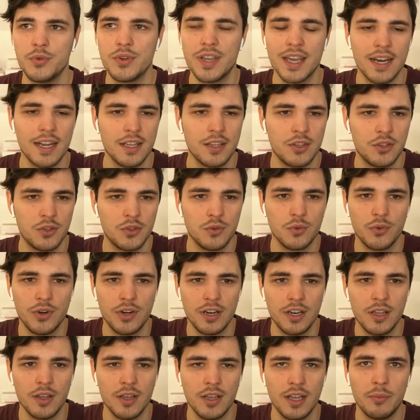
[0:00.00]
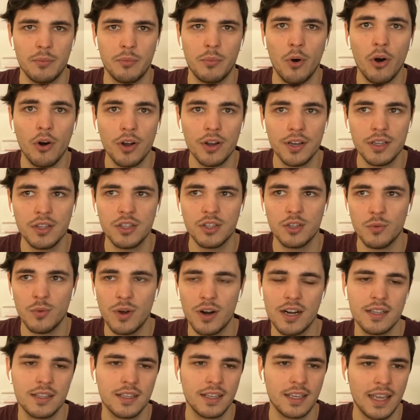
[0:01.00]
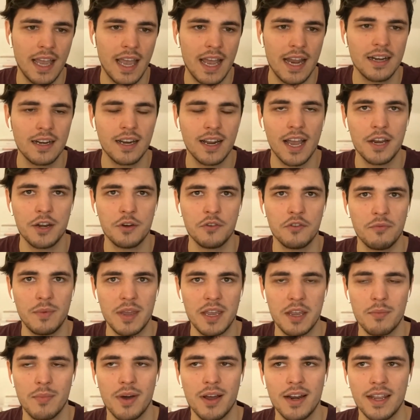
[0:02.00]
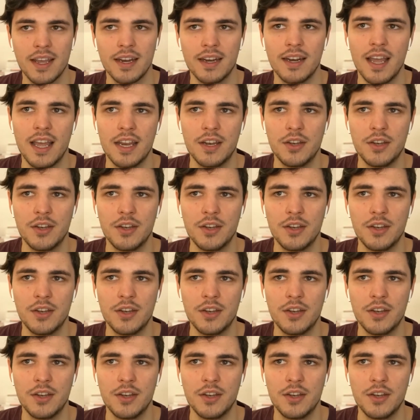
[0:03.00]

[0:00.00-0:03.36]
to get it to really a point where it can kind of make money,